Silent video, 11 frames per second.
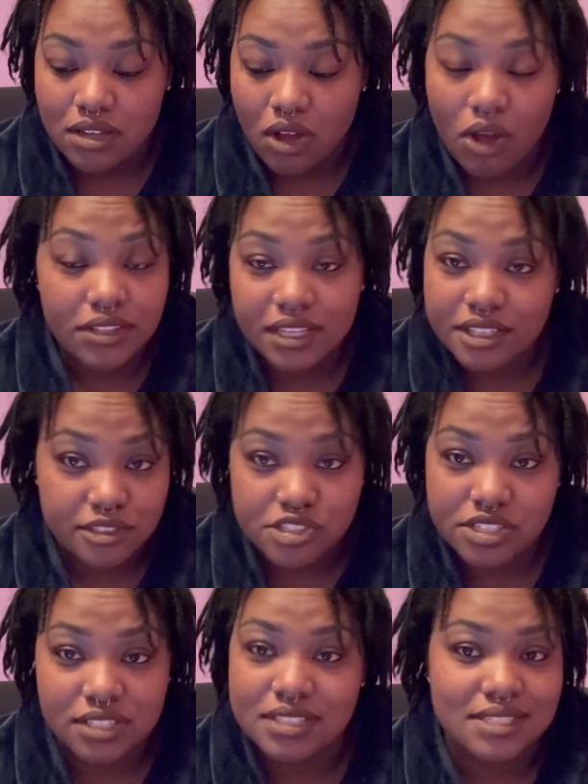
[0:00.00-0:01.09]
All that other
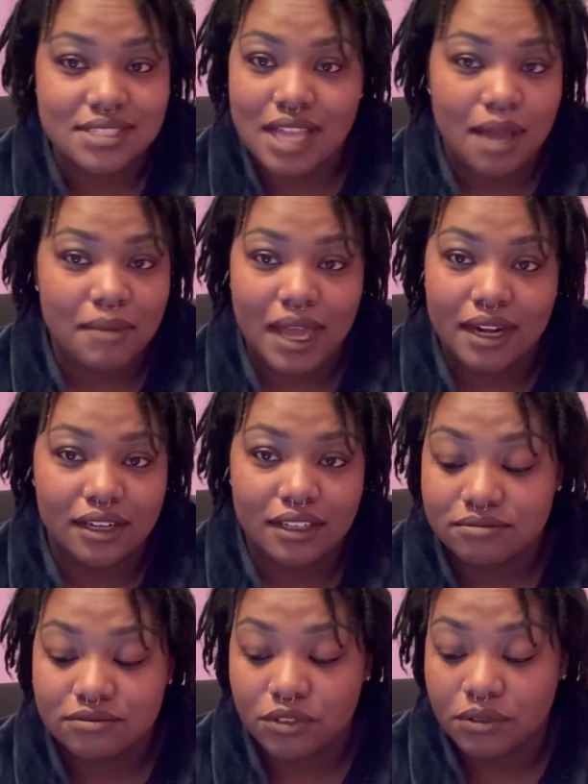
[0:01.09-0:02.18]
shit does not matter,
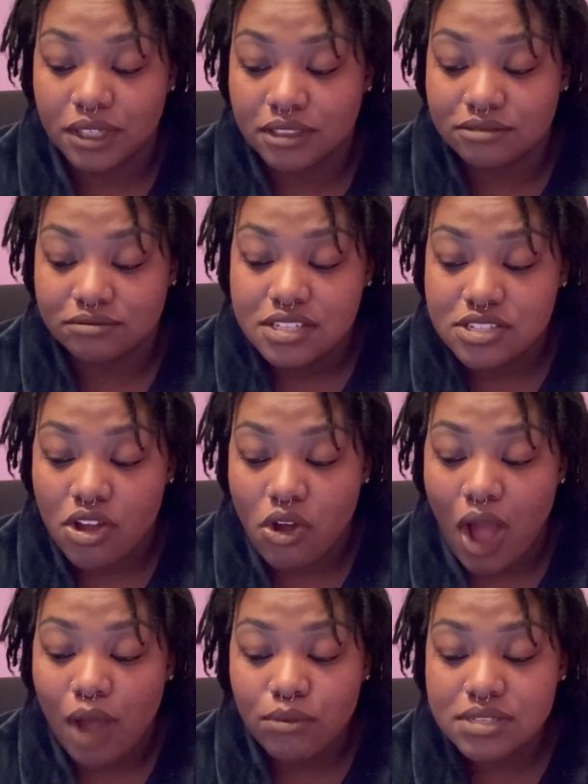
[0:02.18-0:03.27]
for real. So
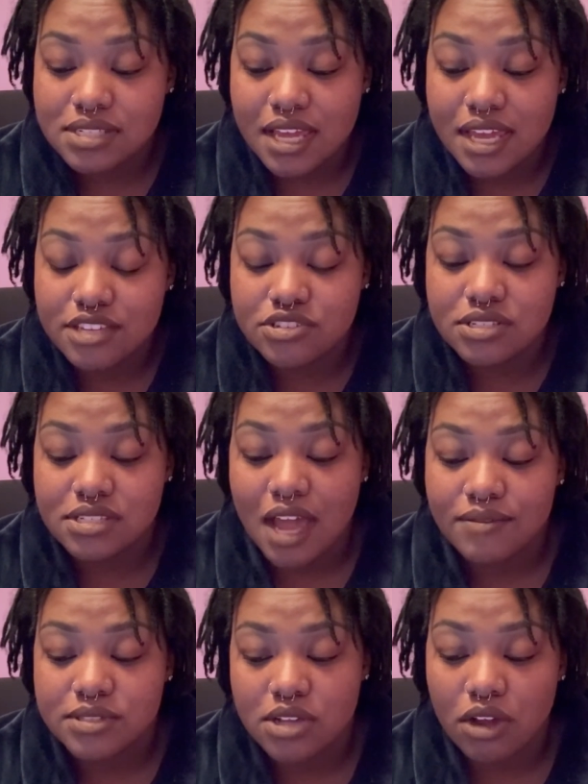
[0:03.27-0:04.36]
I would say just
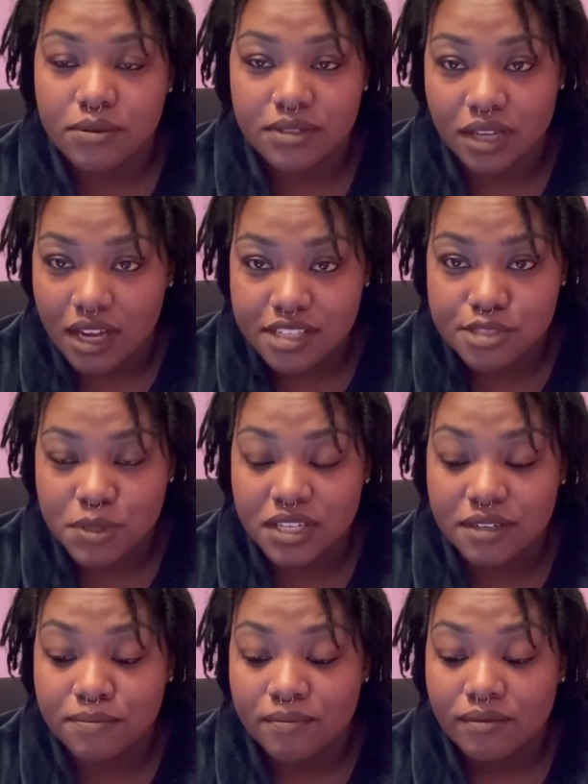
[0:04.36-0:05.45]
have a talk with your
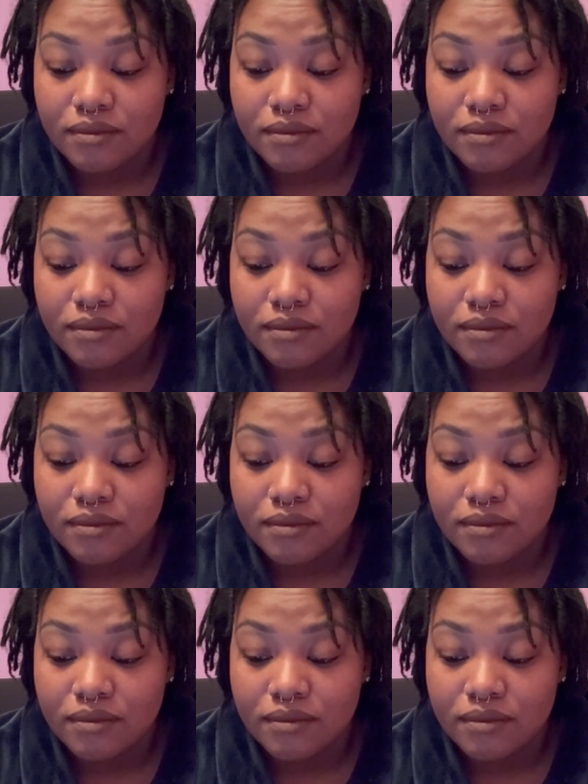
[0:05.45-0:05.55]
husband.